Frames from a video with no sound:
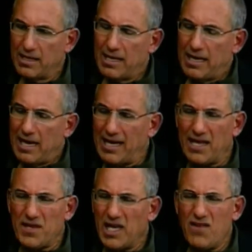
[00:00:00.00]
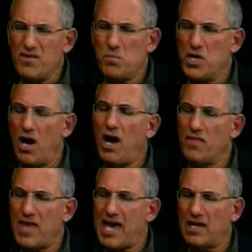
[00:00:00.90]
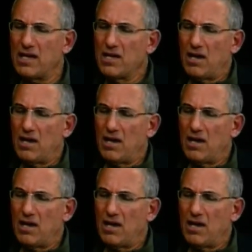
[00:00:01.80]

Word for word: Mm. And I think even beyond that,